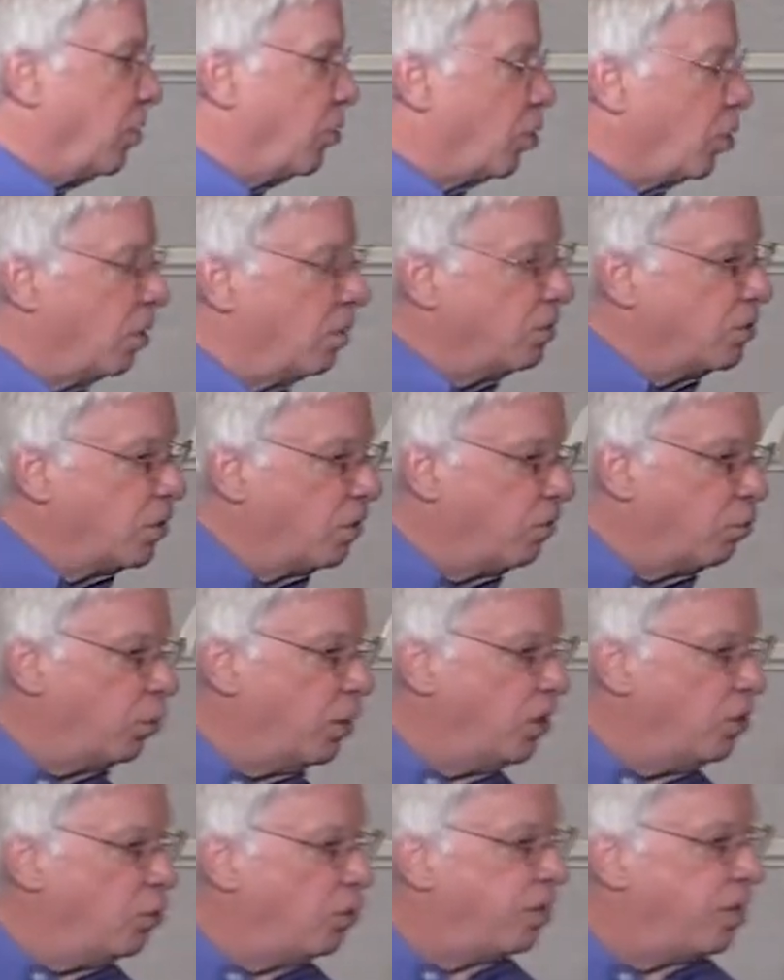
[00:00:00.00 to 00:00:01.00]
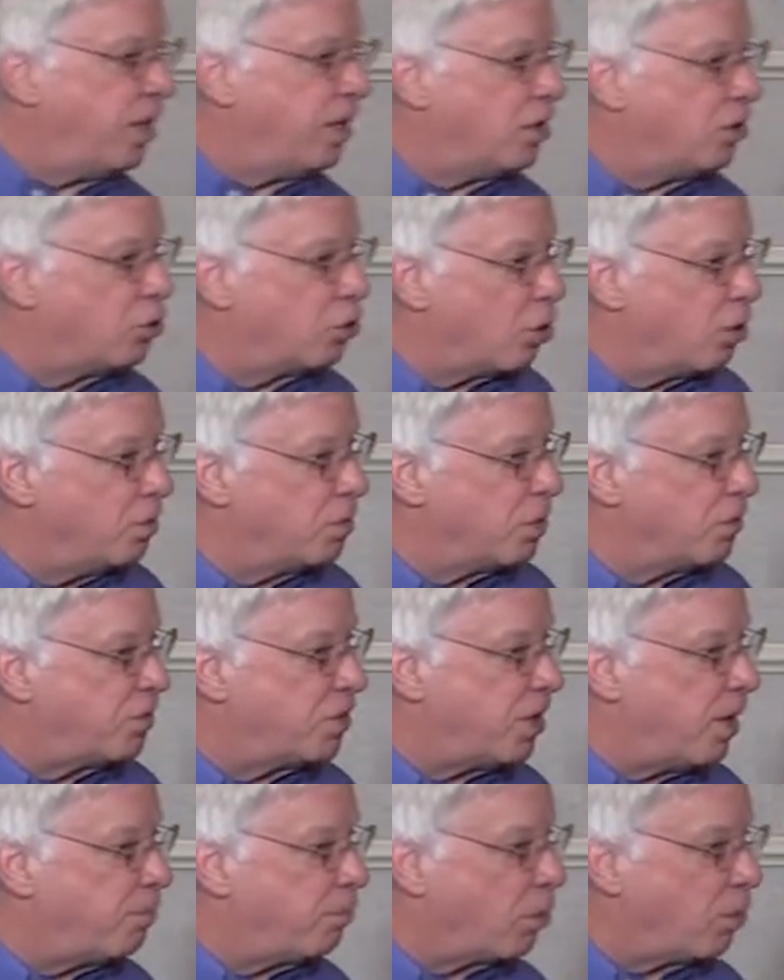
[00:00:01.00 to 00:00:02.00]
in terms of we, you think in terms of
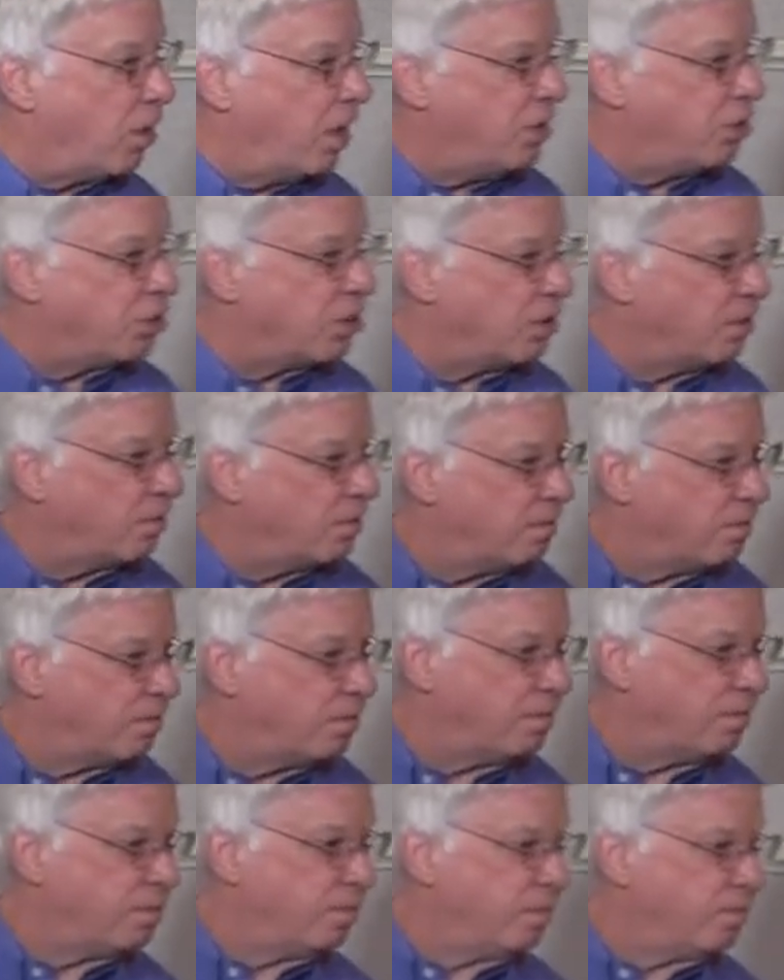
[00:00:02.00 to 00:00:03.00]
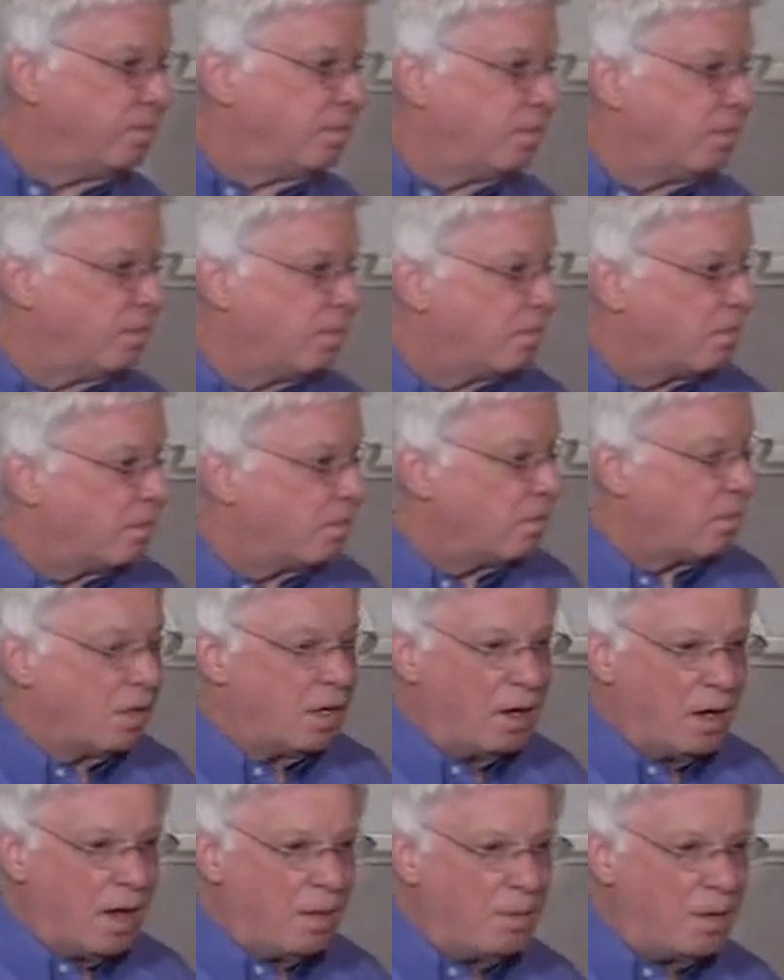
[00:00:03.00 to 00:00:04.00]
separation.
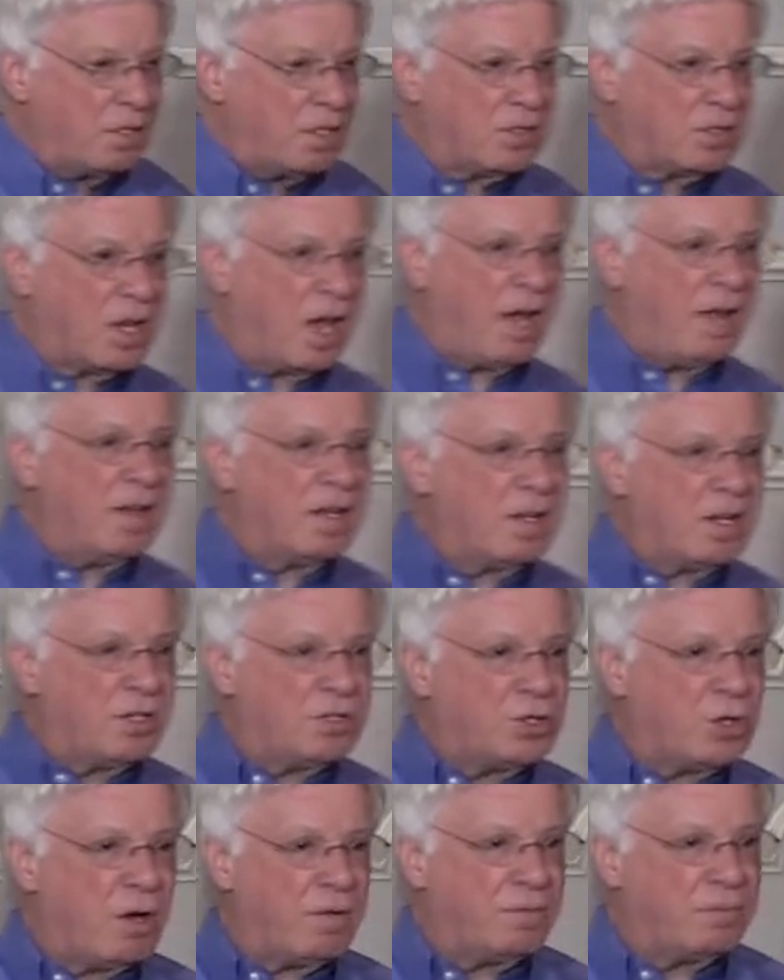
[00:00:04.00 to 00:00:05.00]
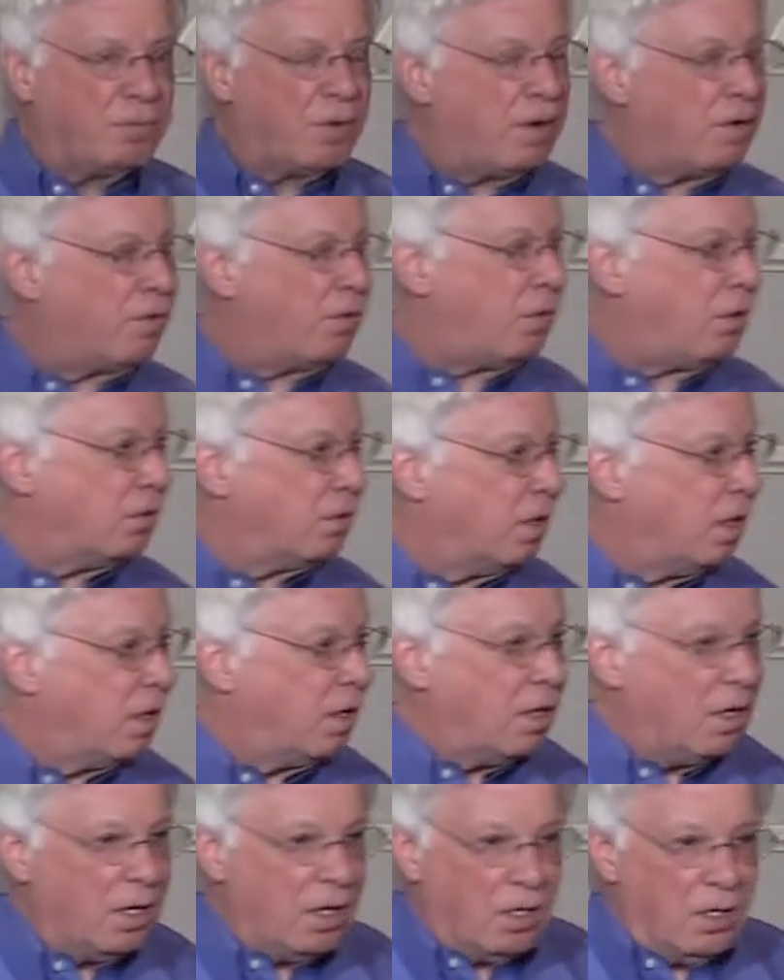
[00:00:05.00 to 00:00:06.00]
How about this guy that cut you off in front of the road?
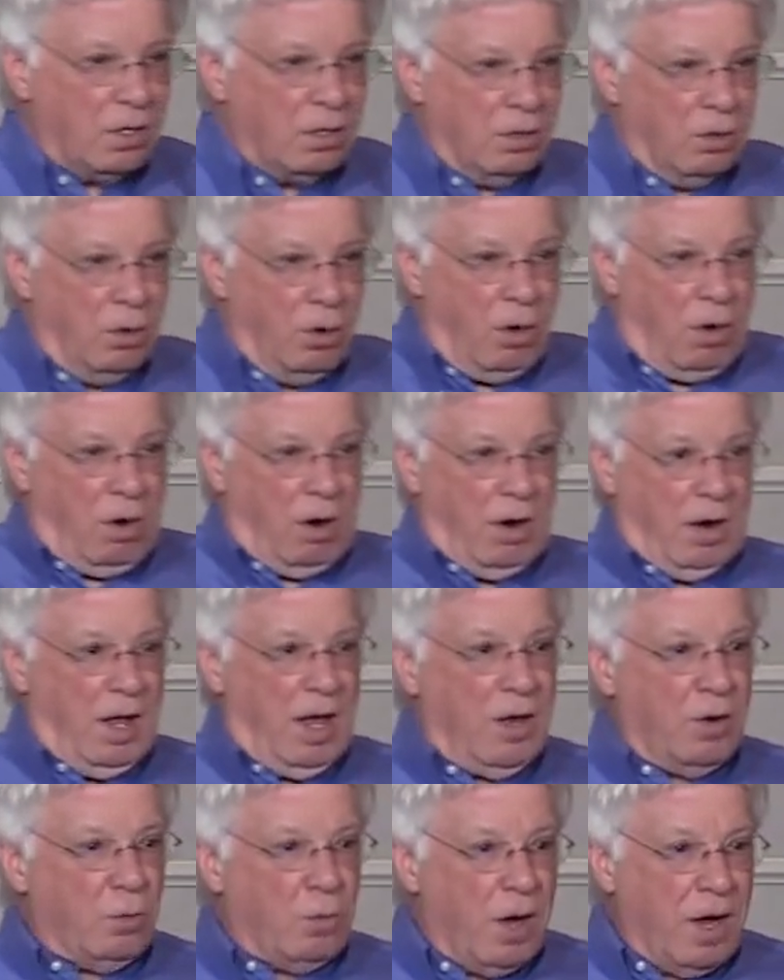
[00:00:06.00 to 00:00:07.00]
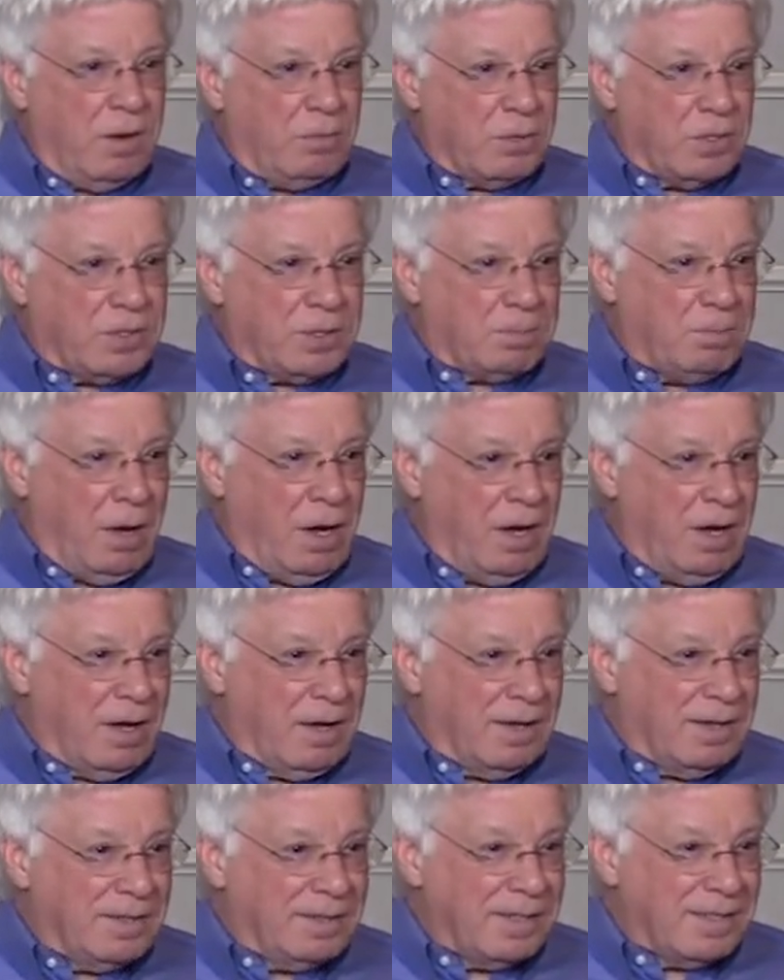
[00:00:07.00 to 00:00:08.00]
Lord, how do I
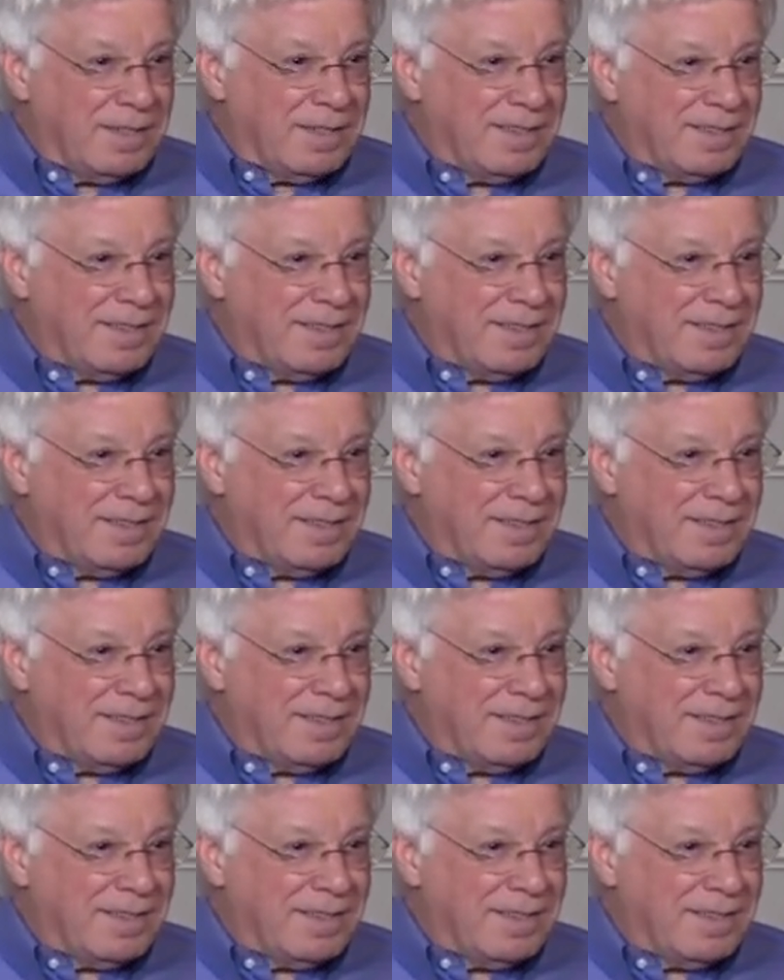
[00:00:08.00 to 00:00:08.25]
respond